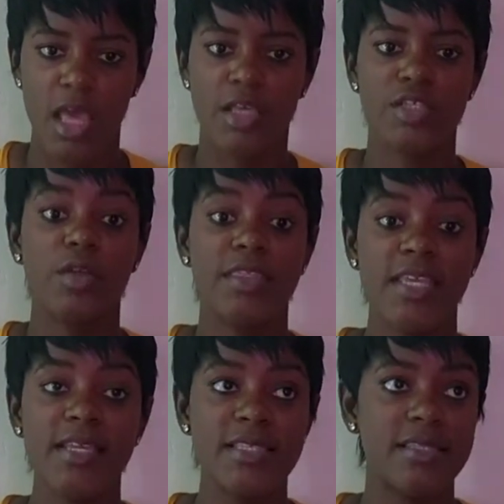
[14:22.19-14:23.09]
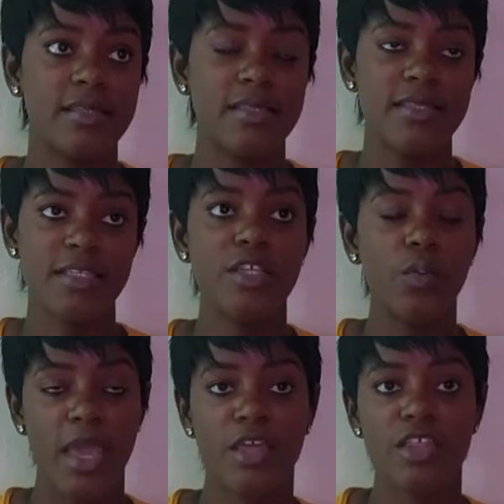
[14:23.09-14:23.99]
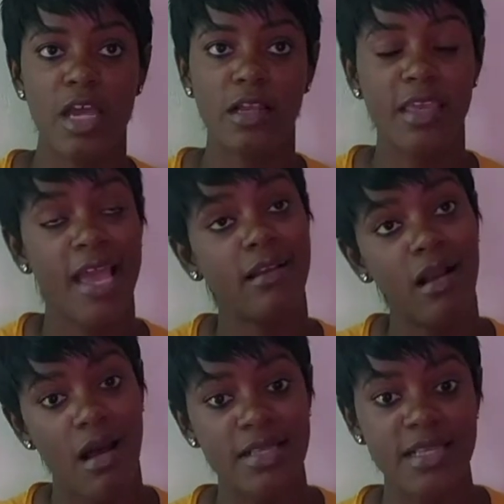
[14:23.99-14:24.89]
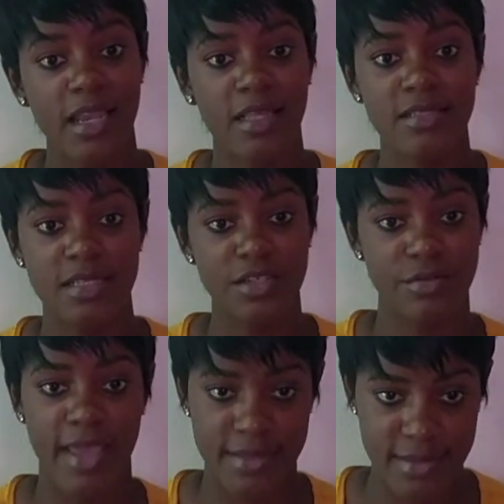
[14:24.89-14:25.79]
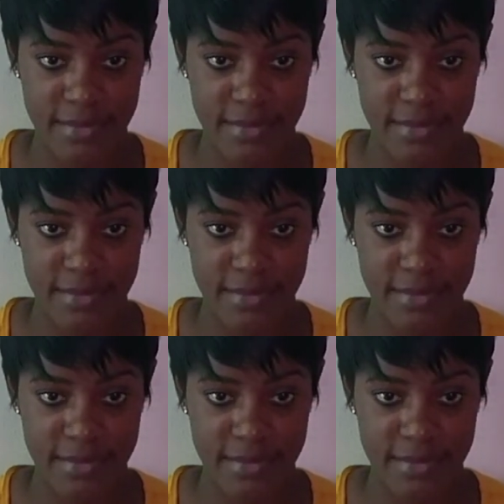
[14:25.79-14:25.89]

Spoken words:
So these situations can cause a lot of stress.